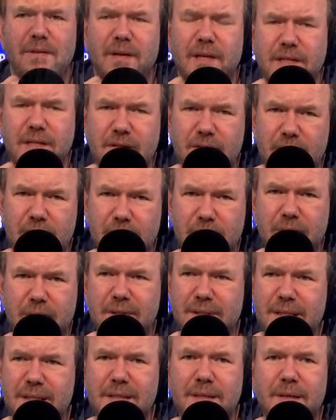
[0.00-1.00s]
grades you got will
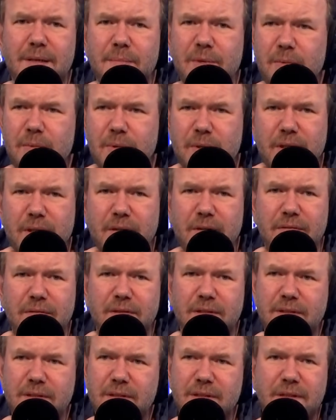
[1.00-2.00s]
determine what
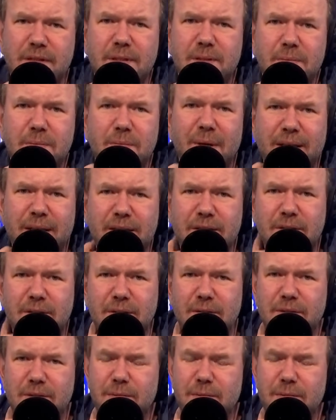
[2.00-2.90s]
university you went to.